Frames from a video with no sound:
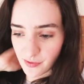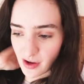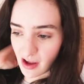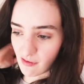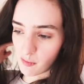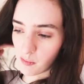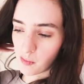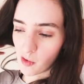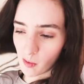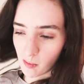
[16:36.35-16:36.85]
If you
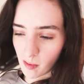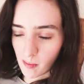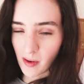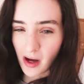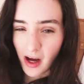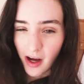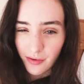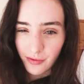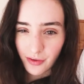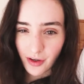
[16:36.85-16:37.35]
have a proper
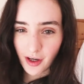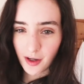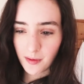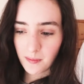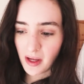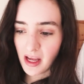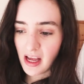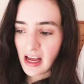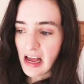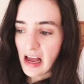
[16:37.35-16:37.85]

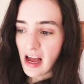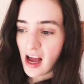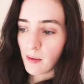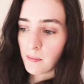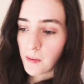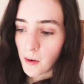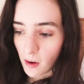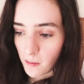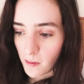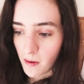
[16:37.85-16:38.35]
bathroom, a
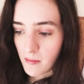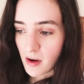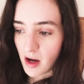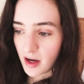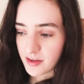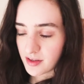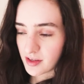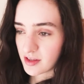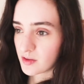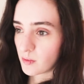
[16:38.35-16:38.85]
proper
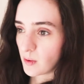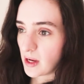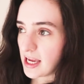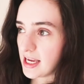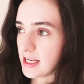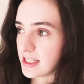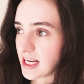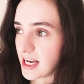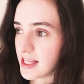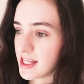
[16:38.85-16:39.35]
master
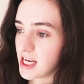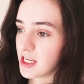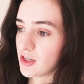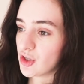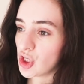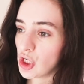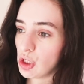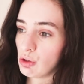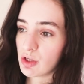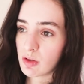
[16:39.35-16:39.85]
suite, and
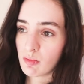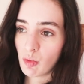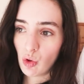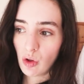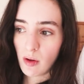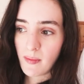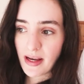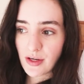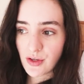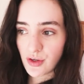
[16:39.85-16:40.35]
then two
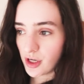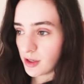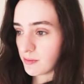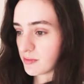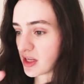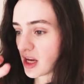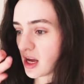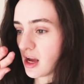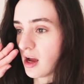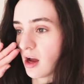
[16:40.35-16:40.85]
smaller
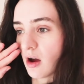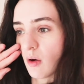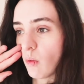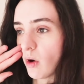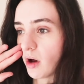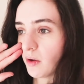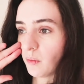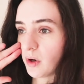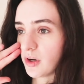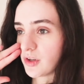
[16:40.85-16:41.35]
bedrooms,
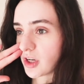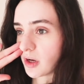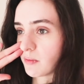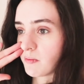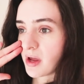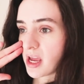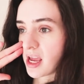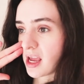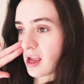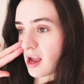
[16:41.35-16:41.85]
one which
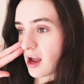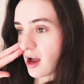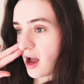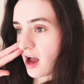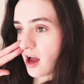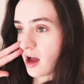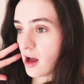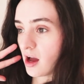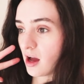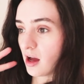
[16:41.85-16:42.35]
can be
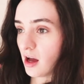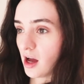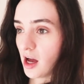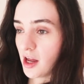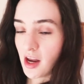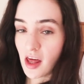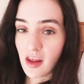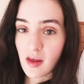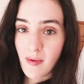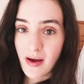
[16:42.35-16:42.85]

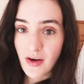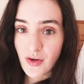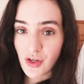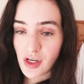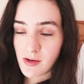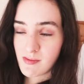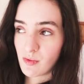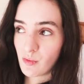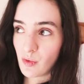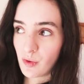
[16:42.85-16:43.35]
another
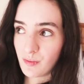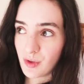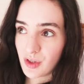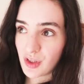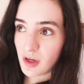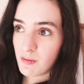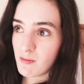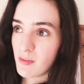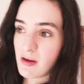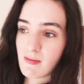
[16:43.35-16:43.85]
bedroom and one
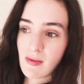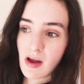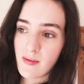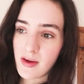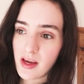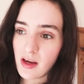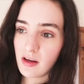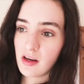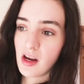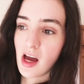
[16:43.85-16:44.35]
which can be
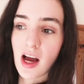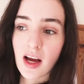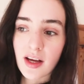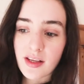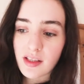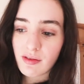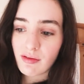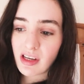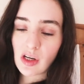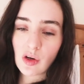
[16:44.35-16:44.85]
maybe a
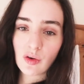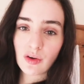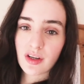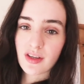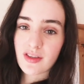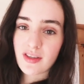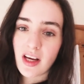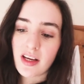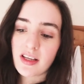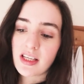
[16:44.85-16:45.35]
nursery or a
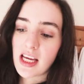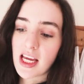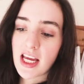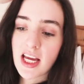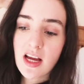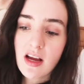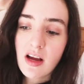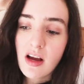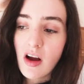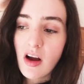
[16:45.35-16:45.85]
study.